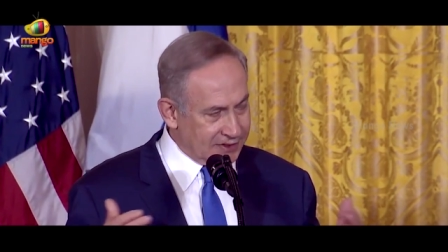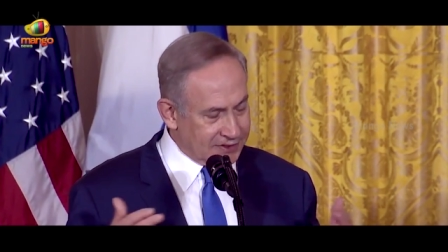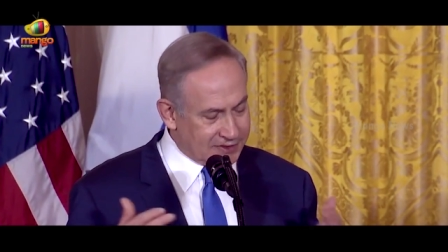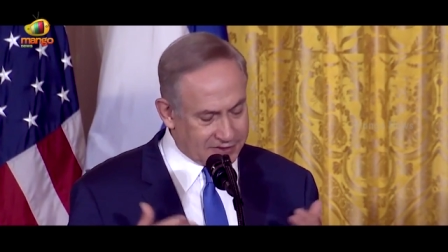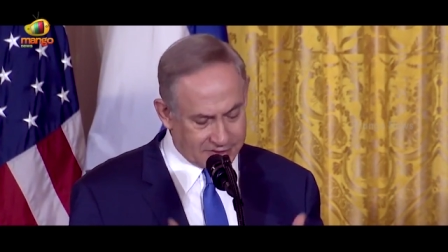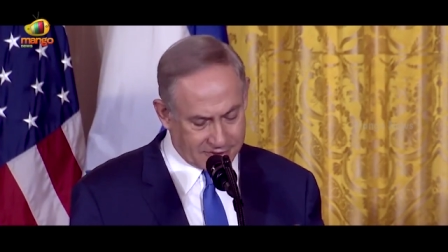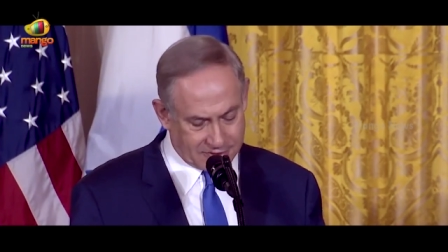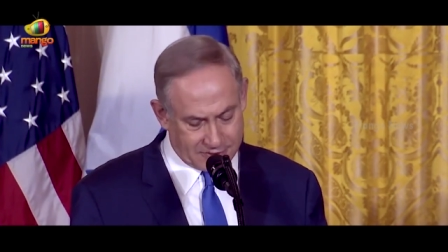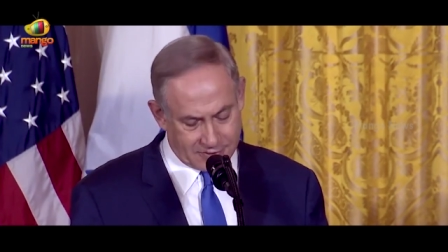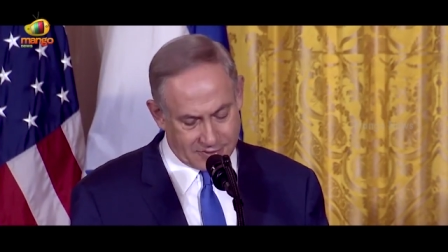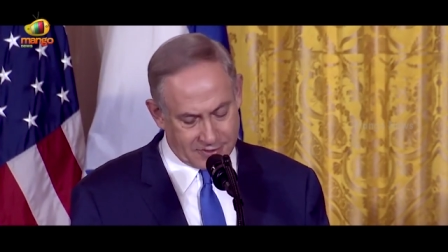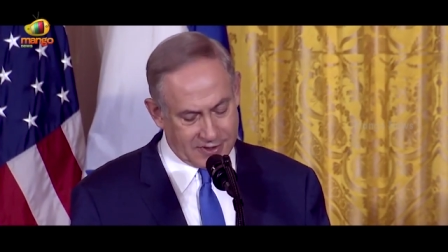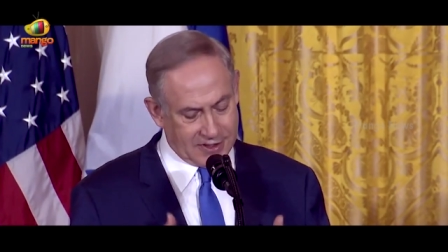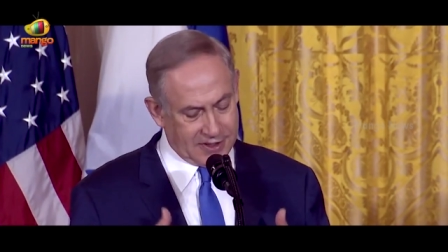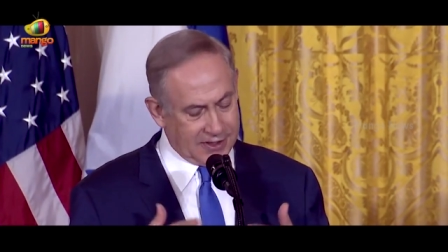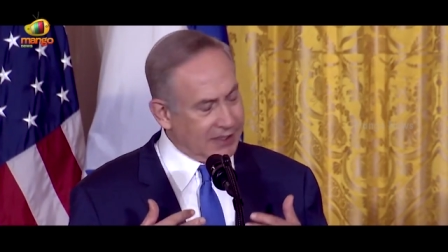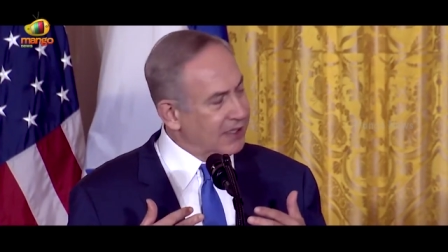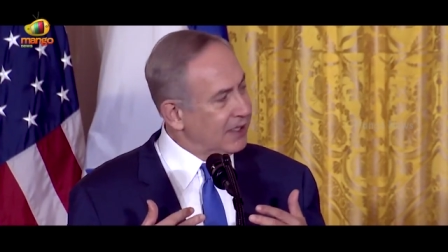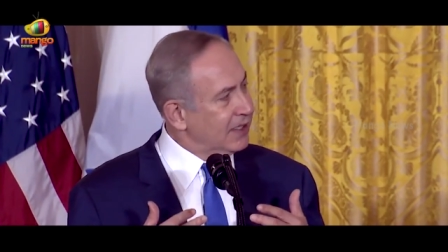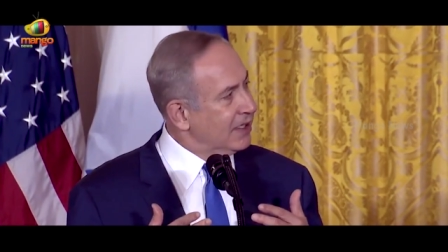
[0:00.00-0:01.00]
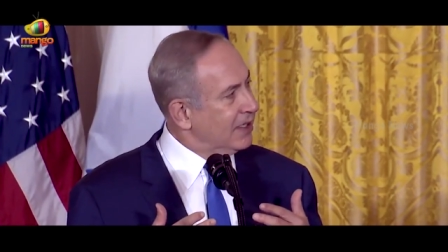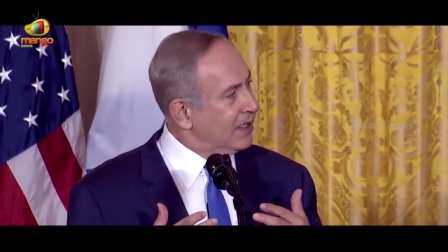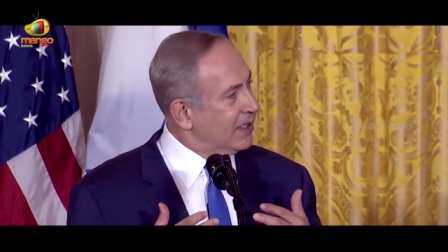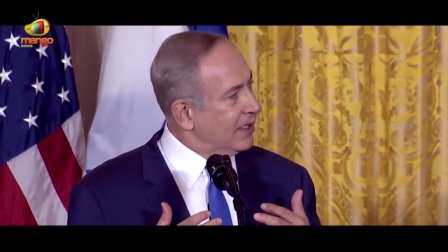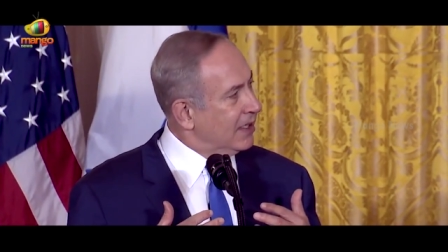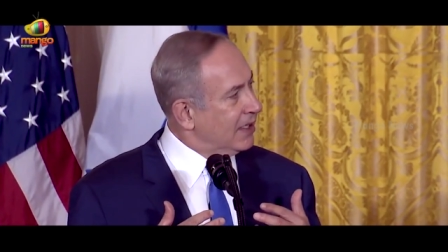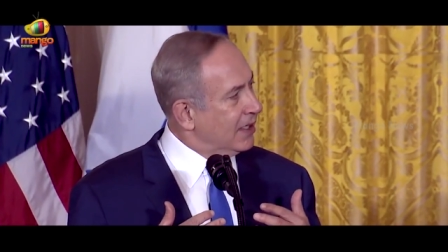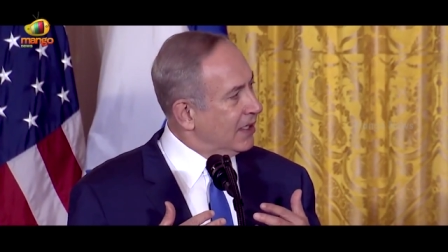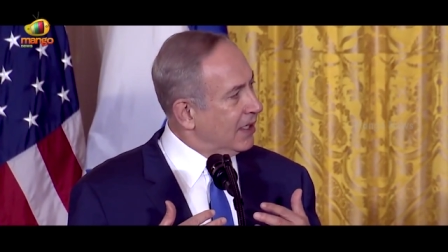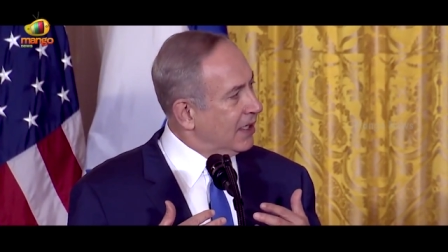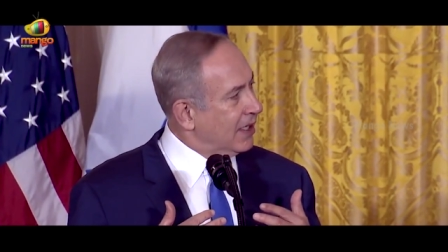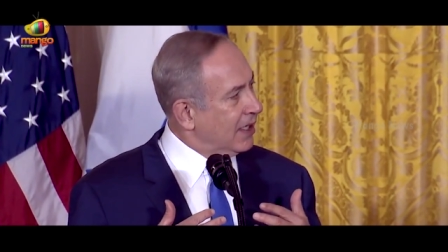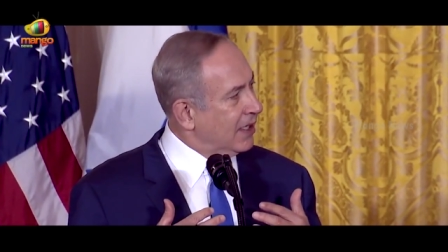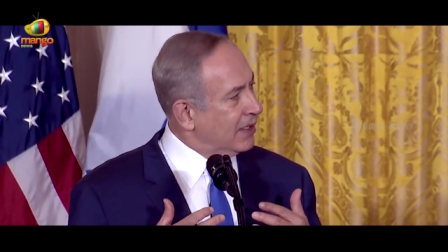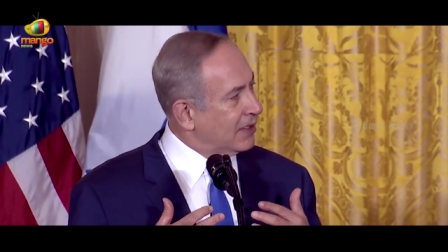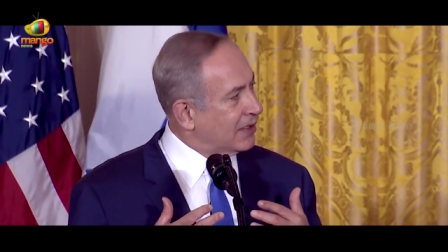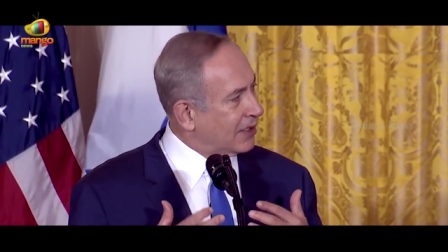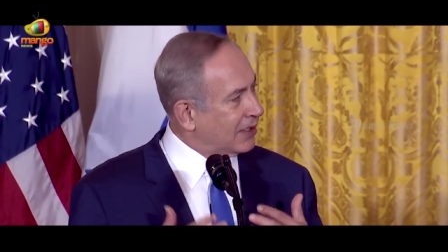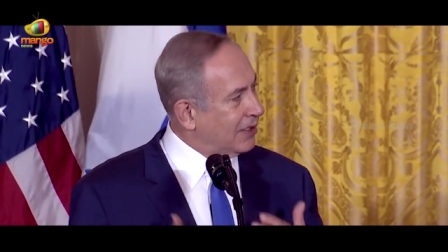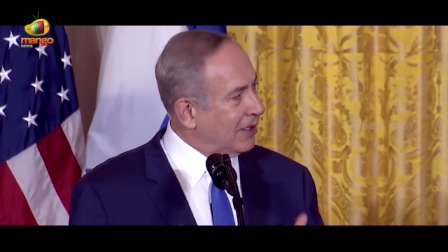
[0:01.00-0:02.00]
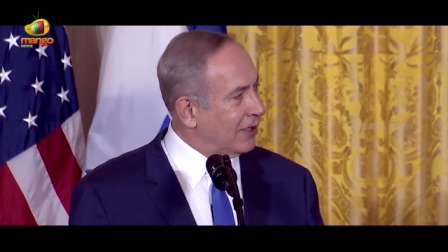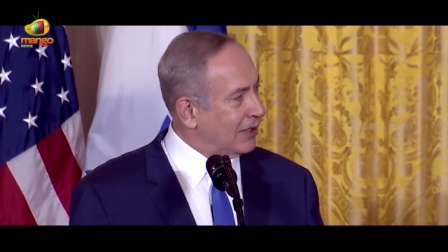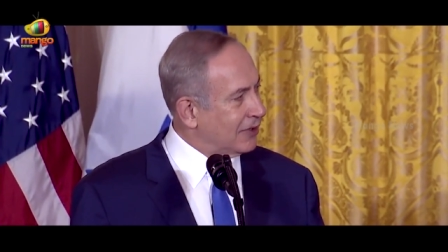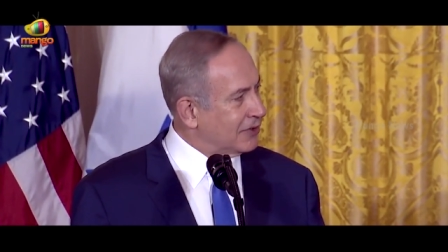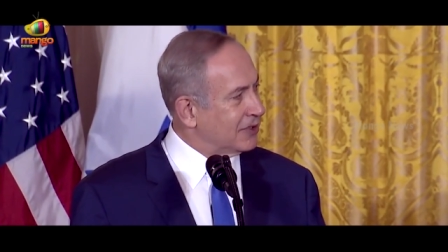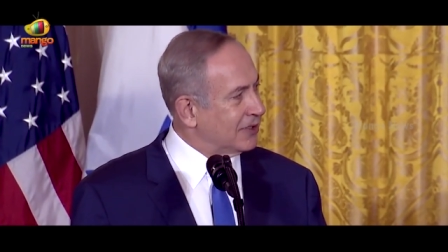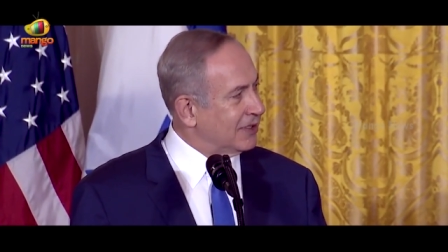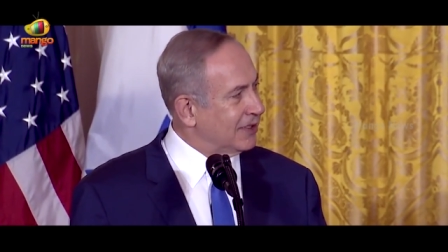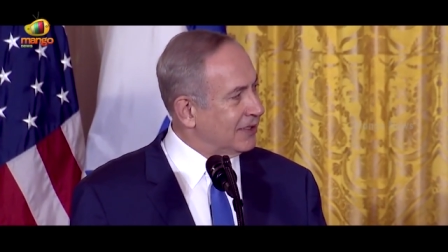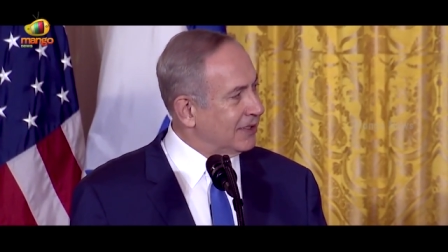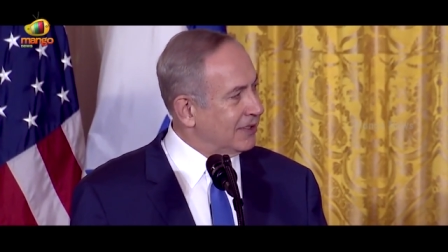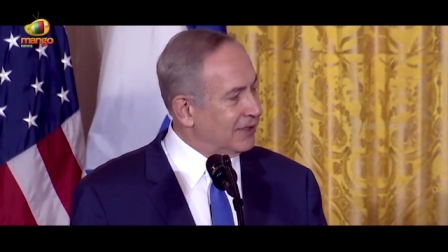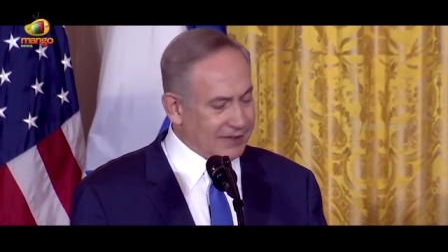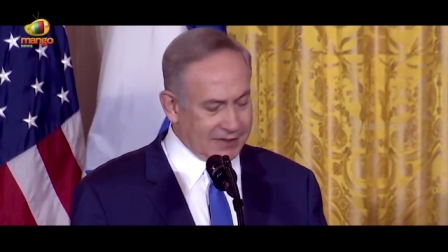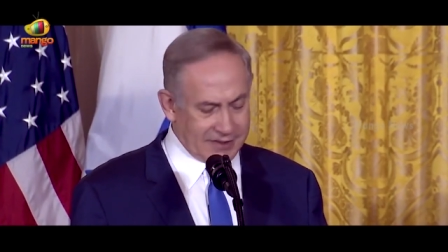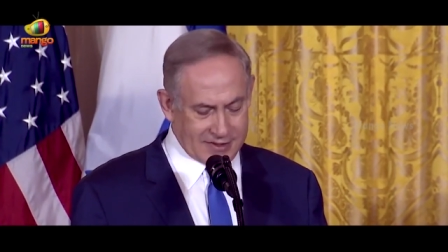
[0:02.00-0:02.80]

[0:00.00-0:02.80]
in security, in technology,